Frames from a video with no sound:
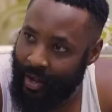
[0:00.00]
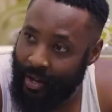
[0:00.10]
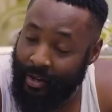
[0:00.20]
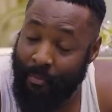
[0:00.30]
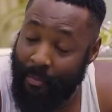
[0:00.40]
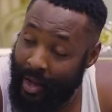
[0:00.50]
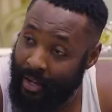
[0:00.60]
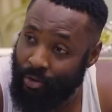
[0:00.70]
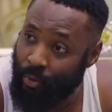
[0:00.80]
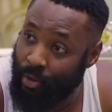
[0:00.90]
And in a
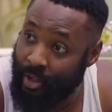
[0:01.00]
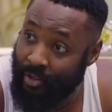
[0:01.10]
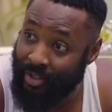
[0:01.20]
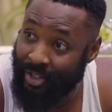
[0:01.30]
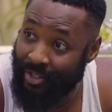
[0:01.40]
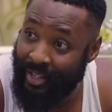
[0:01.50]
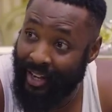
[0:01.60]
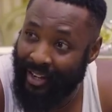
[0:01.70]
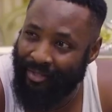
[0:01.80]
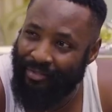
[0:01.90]
man's world, there is nothing
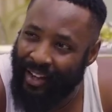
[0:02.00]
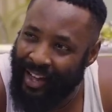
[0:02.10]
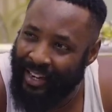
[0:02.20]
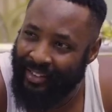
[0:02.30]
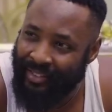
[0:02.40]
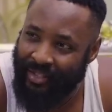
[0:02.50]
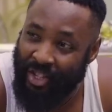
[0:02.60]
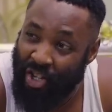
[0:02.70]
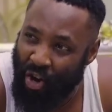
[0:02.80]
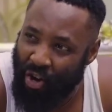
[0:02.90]
like a fine
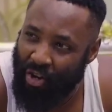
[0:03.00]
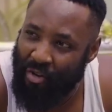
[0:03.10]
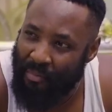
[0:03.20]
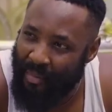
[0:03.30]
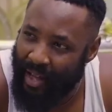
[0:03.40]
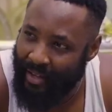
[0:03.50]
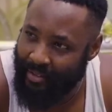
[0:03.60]
young man.